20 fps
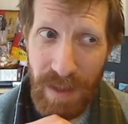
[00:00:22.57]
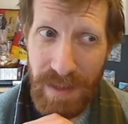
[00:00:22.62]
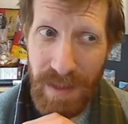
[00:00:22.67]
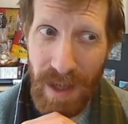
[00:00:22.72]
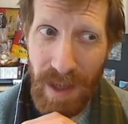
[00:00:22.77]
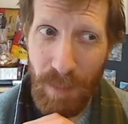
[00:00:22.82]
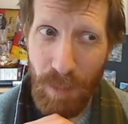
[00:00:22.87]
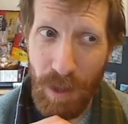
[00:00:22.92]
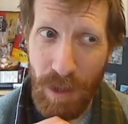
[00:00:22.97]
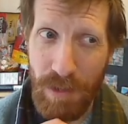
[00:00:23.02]

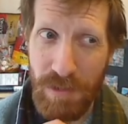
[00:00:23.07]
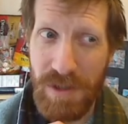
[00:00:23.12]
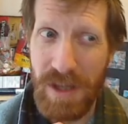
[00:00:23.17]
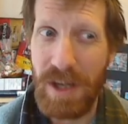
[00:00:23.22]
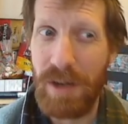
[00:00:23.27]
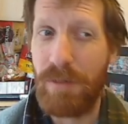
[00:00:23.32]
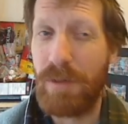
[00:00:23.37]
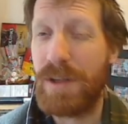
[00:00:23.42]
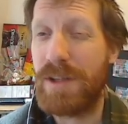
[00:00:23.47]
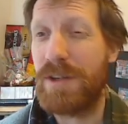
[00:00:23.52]
Tide Waters
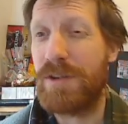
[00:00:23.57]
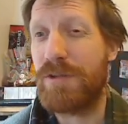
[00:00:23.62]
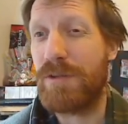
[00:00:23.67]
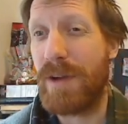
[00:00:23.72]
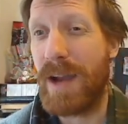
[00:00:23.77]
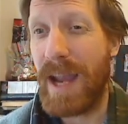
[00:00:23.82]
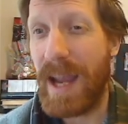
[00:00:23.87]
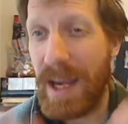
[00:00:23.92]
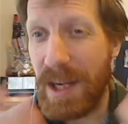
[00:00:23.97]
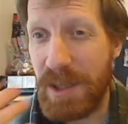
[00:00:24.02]
increases your
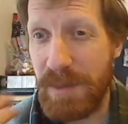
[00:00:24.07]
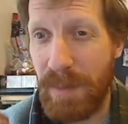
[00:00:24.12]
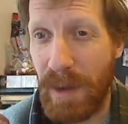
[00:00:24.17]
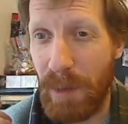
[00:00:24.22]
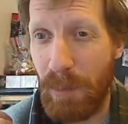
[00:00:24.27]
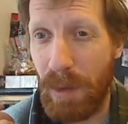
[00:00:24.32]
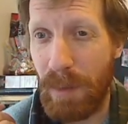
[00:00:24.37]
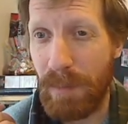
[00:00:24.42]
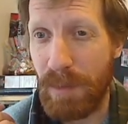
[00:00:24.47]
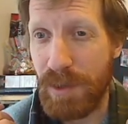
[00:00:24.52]
haste by
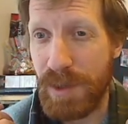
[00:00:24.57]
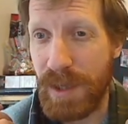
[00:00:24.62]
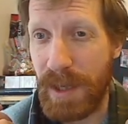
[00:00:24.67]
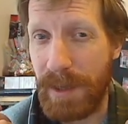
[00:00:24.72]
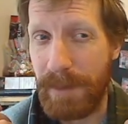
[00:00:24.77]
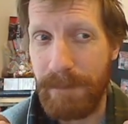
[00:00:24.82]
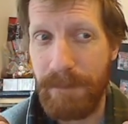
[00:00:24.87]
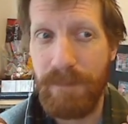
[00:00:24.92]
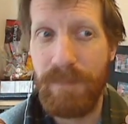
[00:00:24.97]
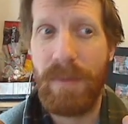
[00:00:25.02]

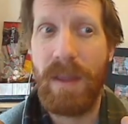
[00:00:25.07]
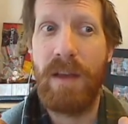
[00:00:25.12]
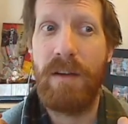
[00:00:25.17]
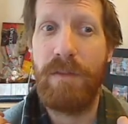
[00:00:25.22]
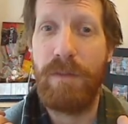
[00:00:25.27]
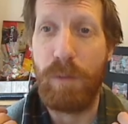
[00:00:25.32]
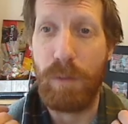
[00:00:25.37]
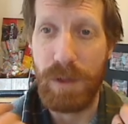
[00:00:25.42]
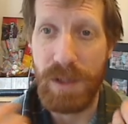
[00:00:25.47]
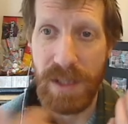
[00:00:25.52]
1%
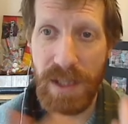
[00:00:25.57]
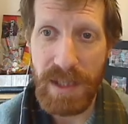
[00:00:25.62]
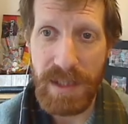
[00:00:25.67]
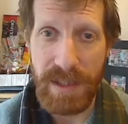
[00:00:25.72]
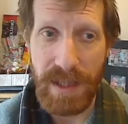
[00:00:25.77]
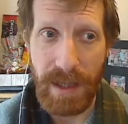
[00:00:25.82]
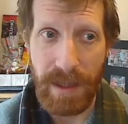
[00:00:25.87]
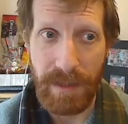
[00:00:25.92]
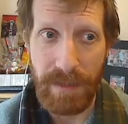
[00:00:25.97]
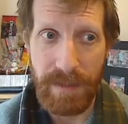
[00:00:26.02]
for 6
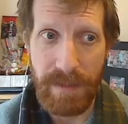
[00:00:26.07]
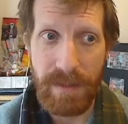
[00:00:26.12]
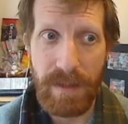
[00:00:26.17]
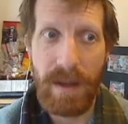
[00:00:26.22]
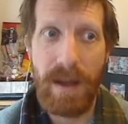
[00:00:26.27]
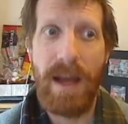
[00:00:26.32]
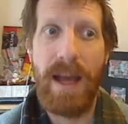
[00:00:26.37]
seconds